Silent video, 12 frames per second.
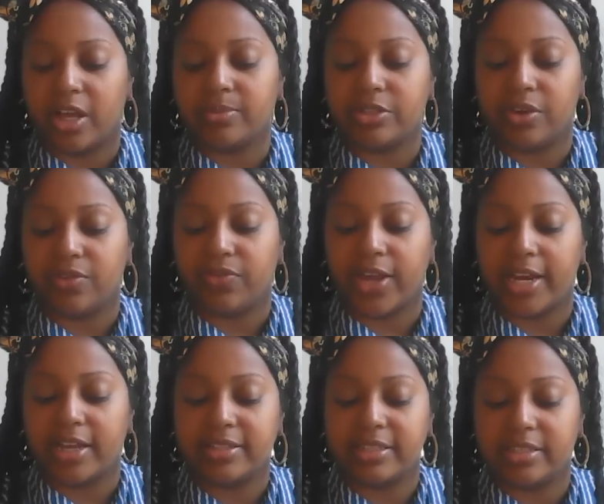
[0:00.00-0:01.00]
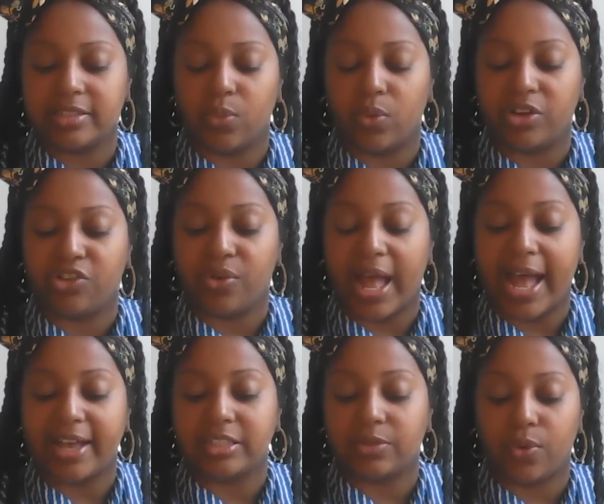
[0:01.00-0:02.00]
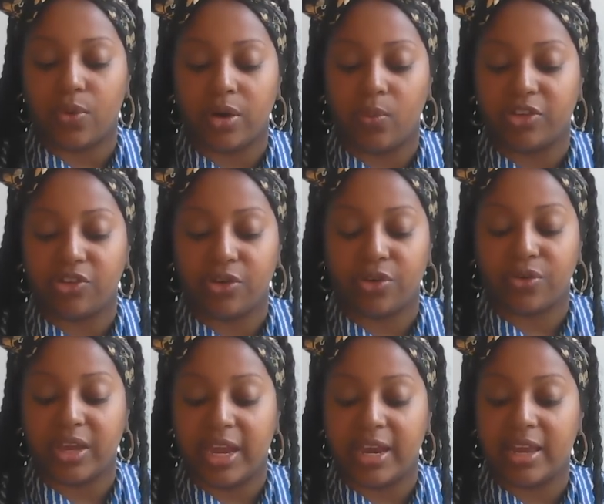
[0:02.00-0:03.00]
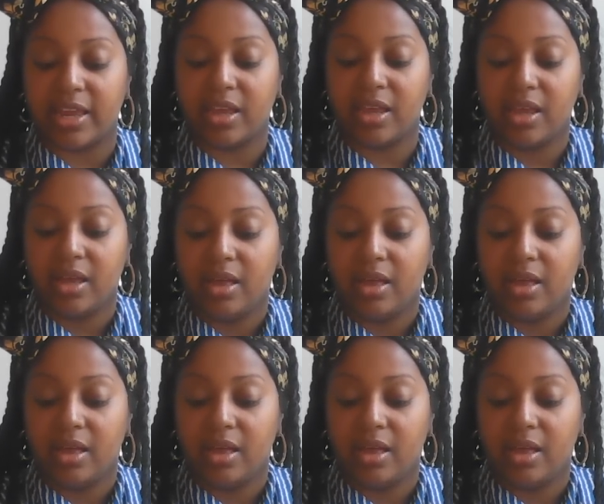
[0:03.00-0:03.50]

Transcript: When it comes to your finances and what you ask for and what you're creating,